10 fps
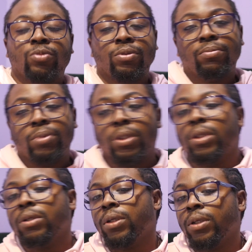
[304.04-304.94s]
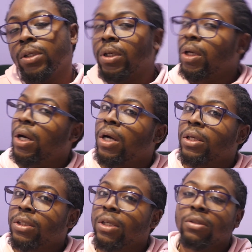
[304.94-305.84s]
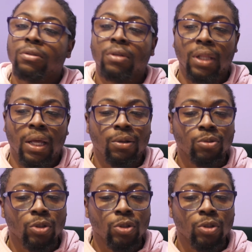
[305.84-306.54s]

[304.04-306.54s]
would be a yellow clown